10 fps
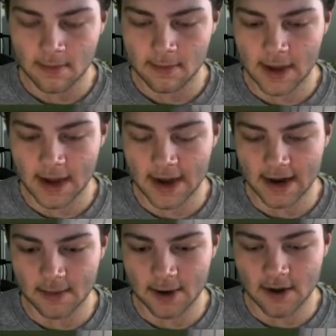I
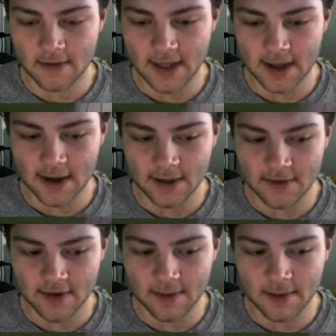gotta be all over that. I
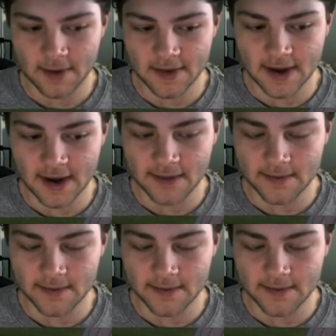just dropped my PCI.